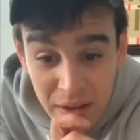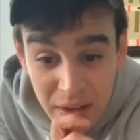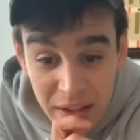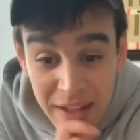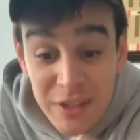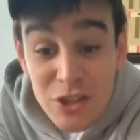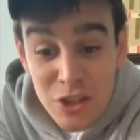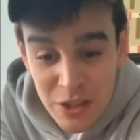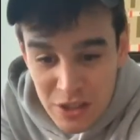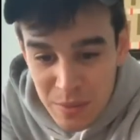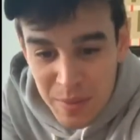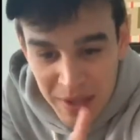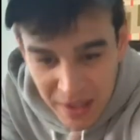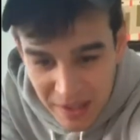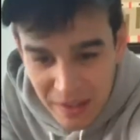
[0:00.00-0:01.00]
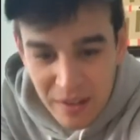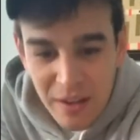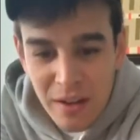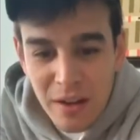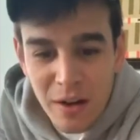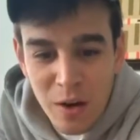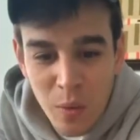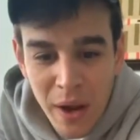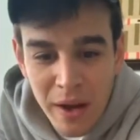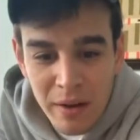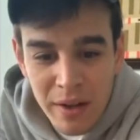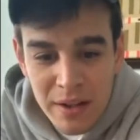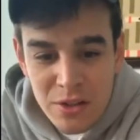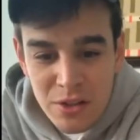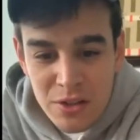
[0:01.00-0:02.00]
It's just the beginning. Oh, wow.
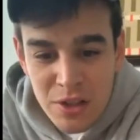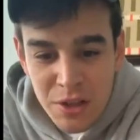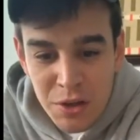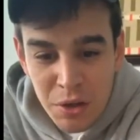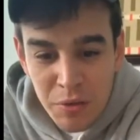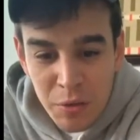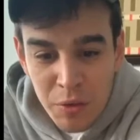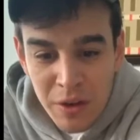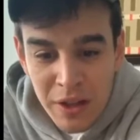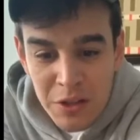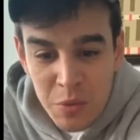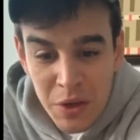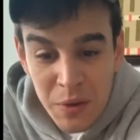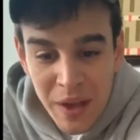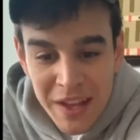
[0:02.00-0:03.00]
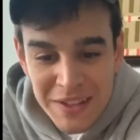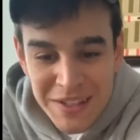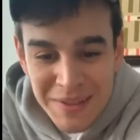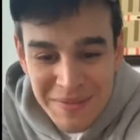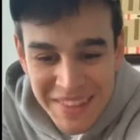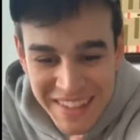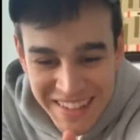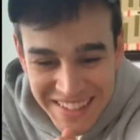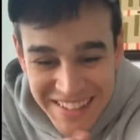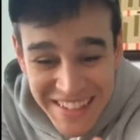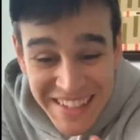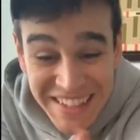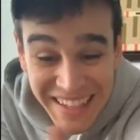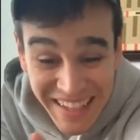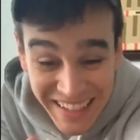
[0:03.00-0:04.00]
It's just like you don't even realize why you hate some things.
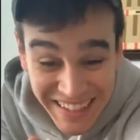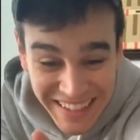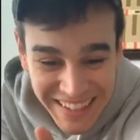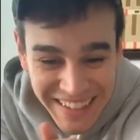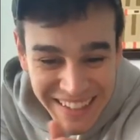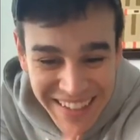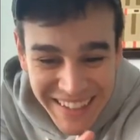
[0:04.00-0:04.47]
Exactly.